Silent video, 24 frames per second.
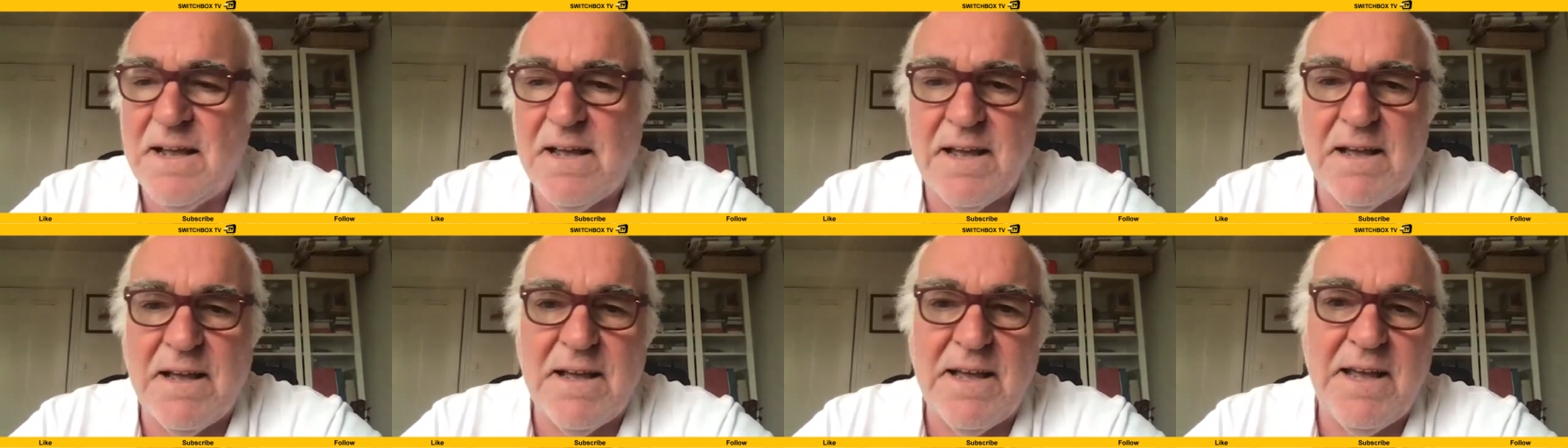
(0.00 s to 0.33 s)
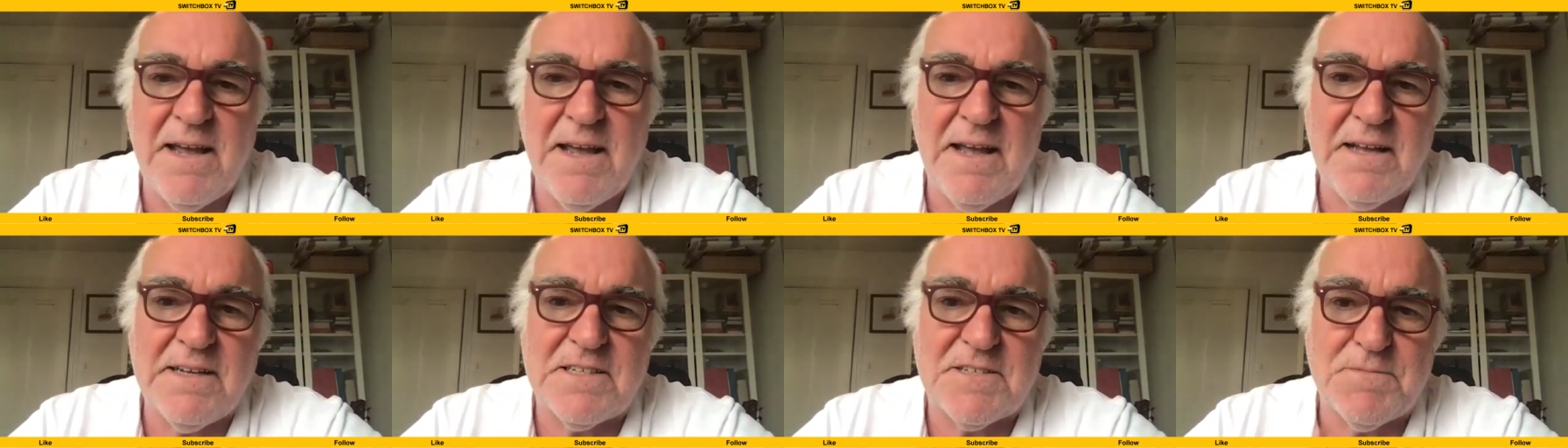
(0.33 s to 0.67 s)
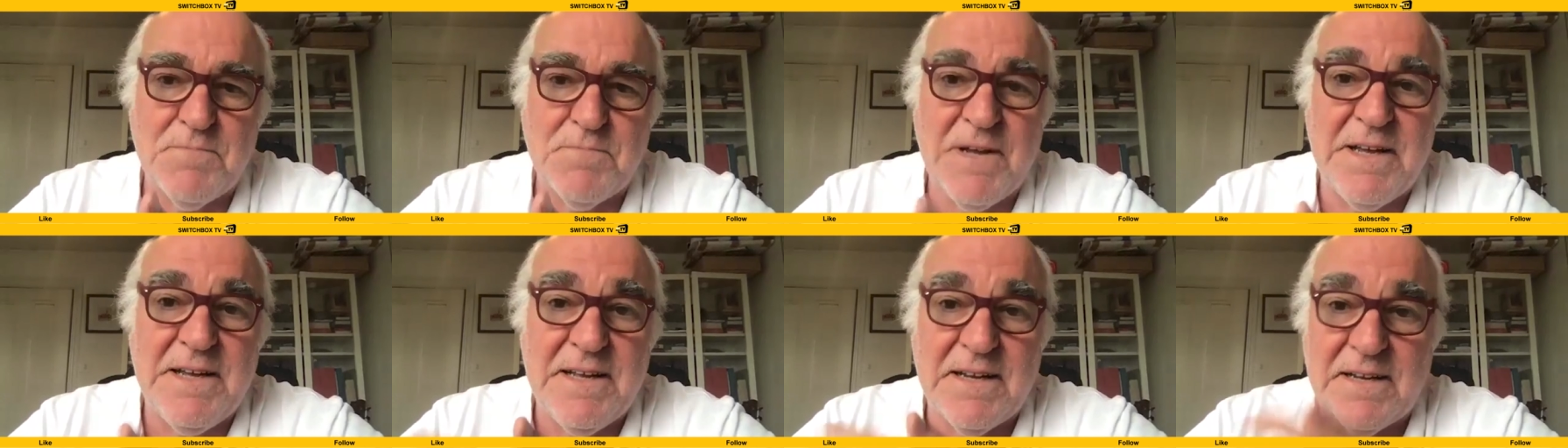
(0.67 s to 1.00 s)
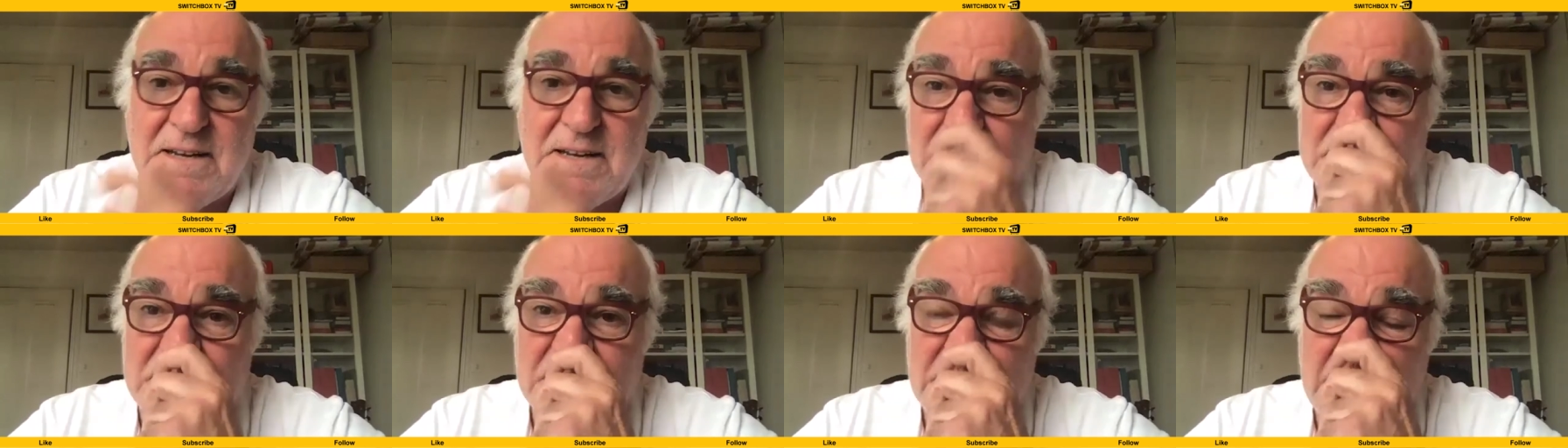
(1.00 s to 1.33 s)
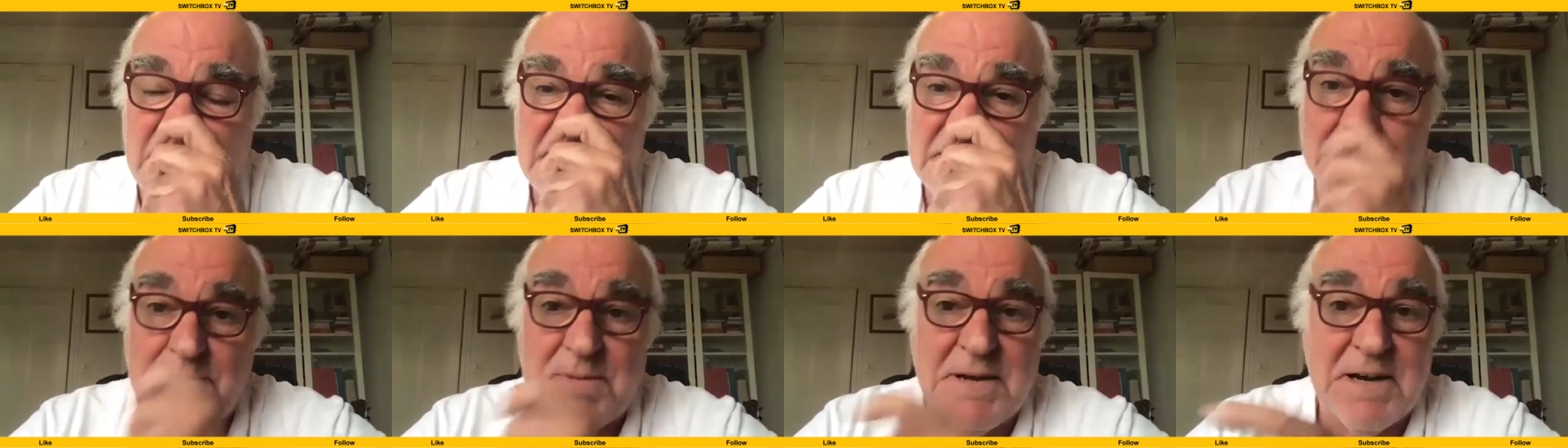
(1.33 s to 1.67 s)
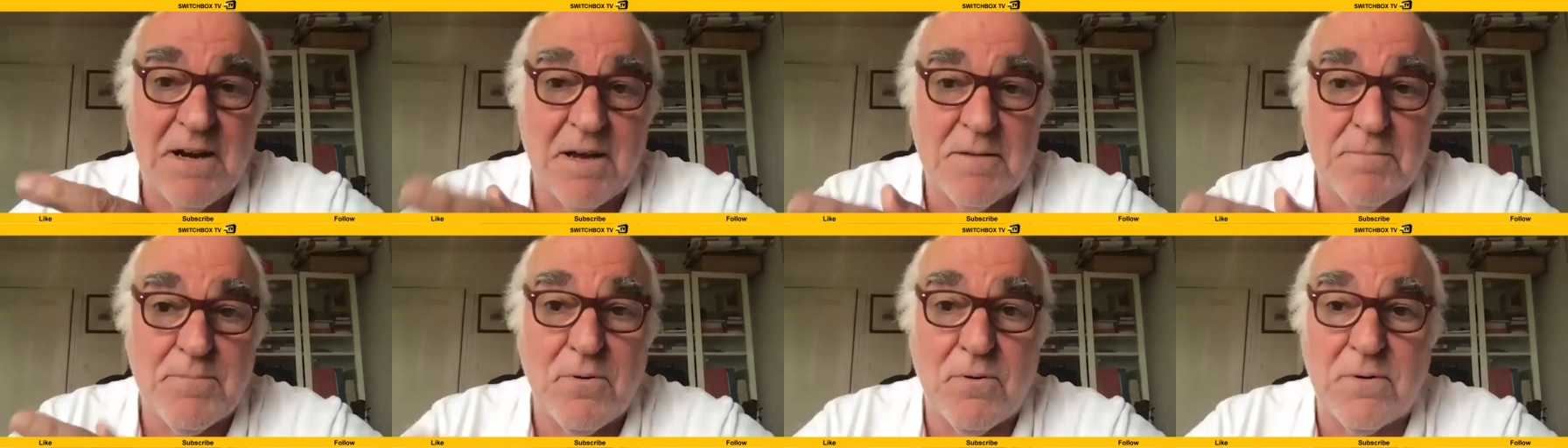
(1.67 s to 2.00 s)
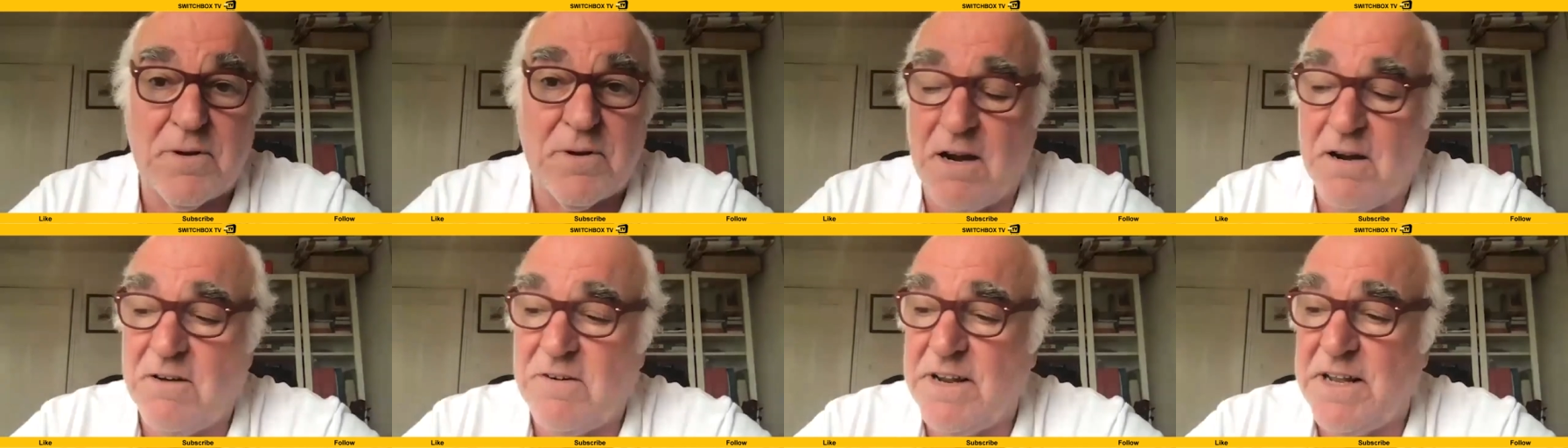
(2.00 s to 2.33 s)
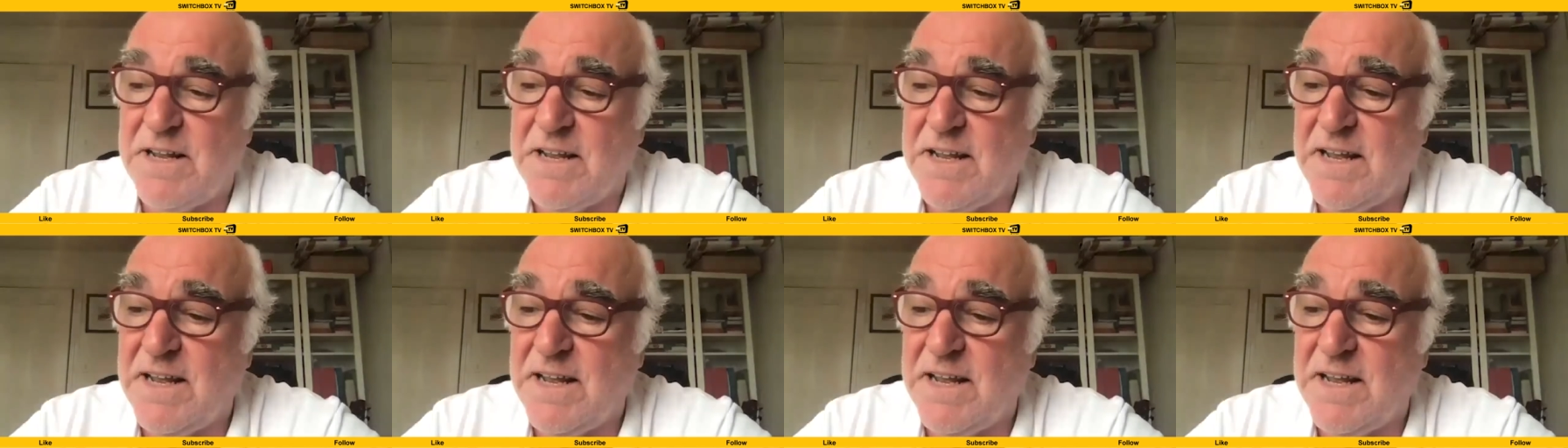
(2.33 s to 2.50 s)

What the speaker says: it's like I say, he's a bit like Paul Cullery.